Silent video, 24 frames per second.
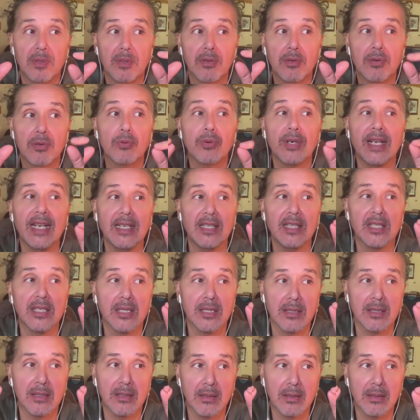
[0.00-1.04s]

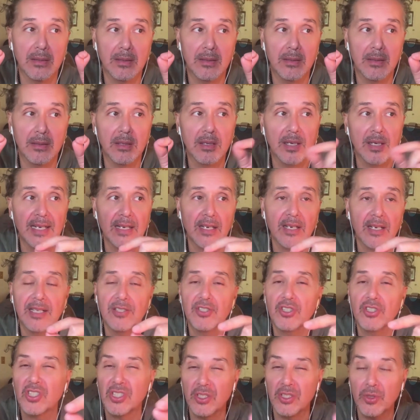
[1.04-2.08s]
creates the God
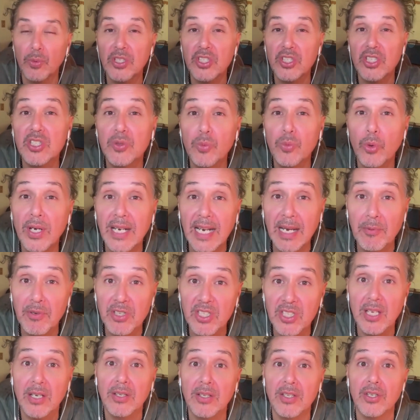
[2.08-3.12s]
consciousness, which is what I was
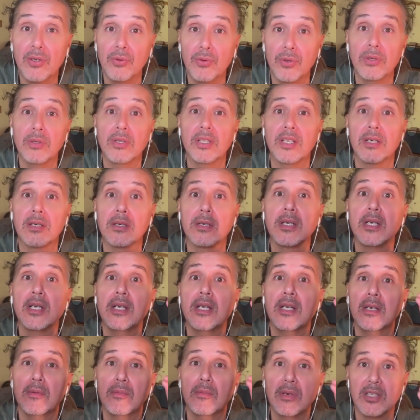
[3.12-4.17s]
telling you earlier,
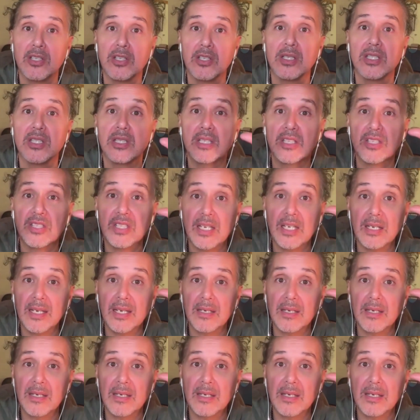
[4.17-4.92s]
which is this